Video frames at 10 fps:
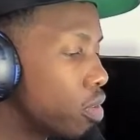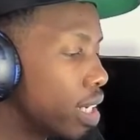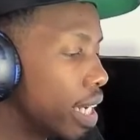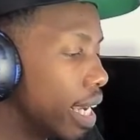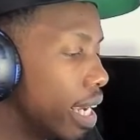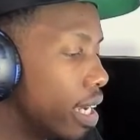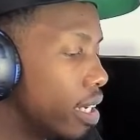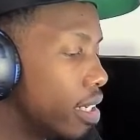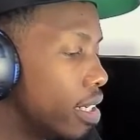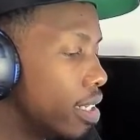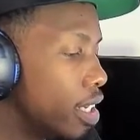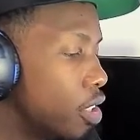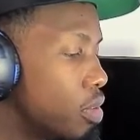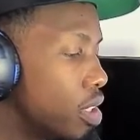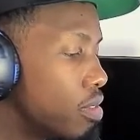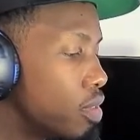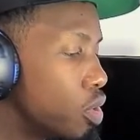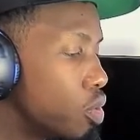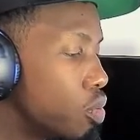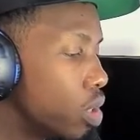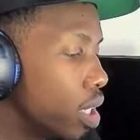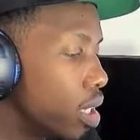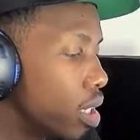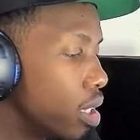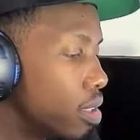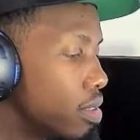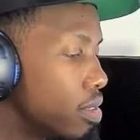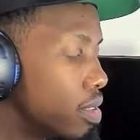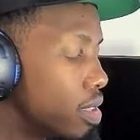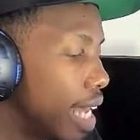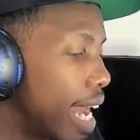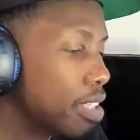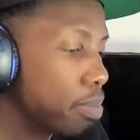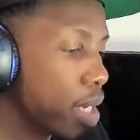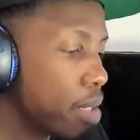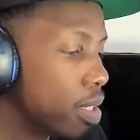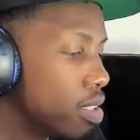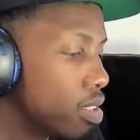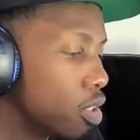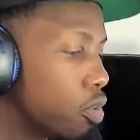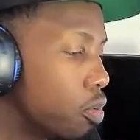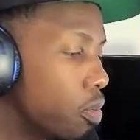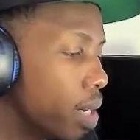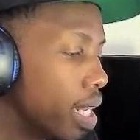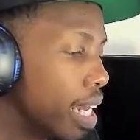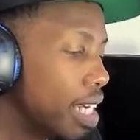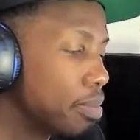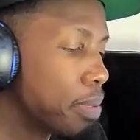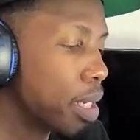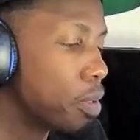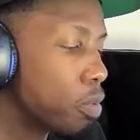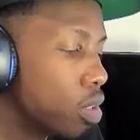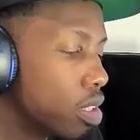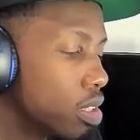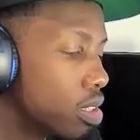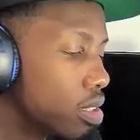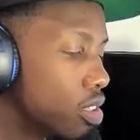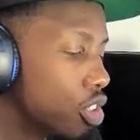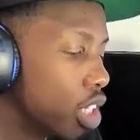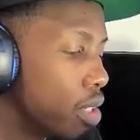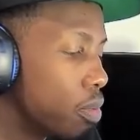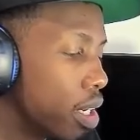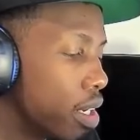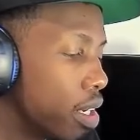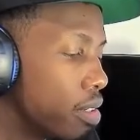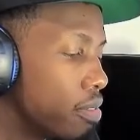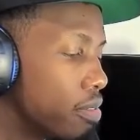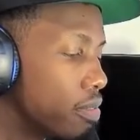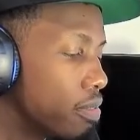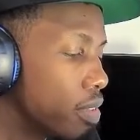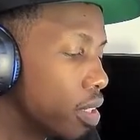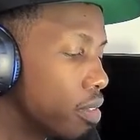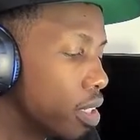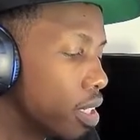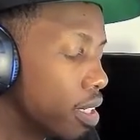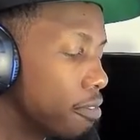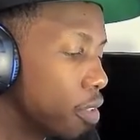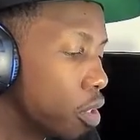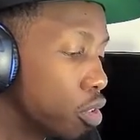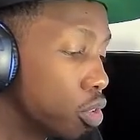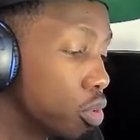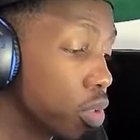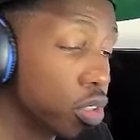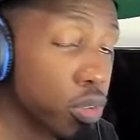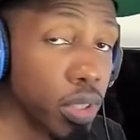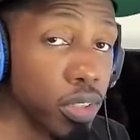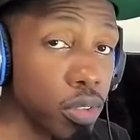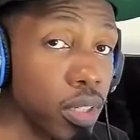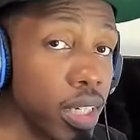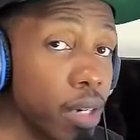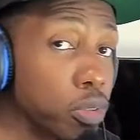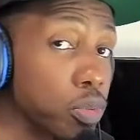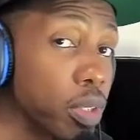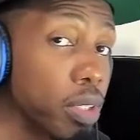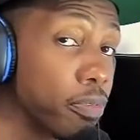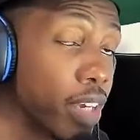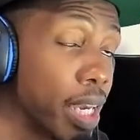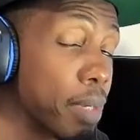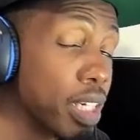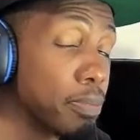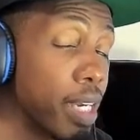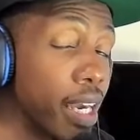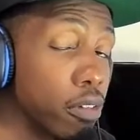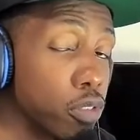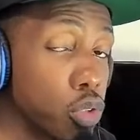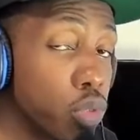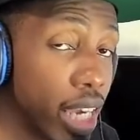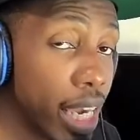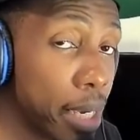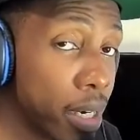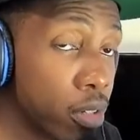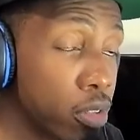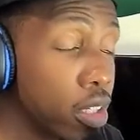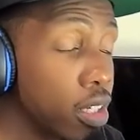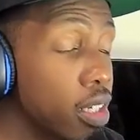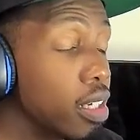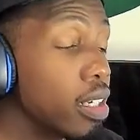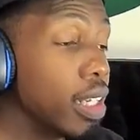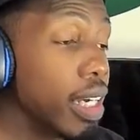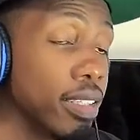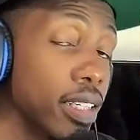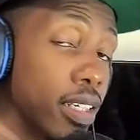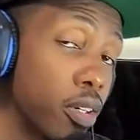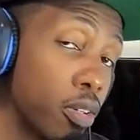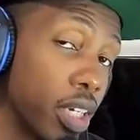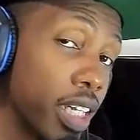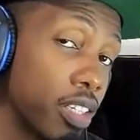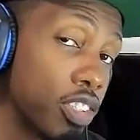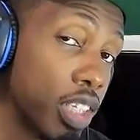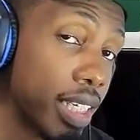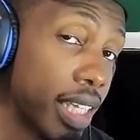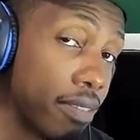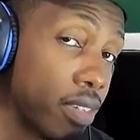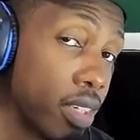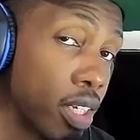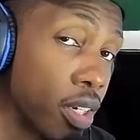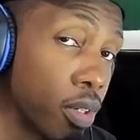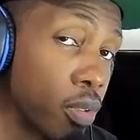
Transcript: and then you can view last payment. So my last payment was January 1st 2023. That was when Fanbase Payout 2 came out. Like I said, go ahead and check that video,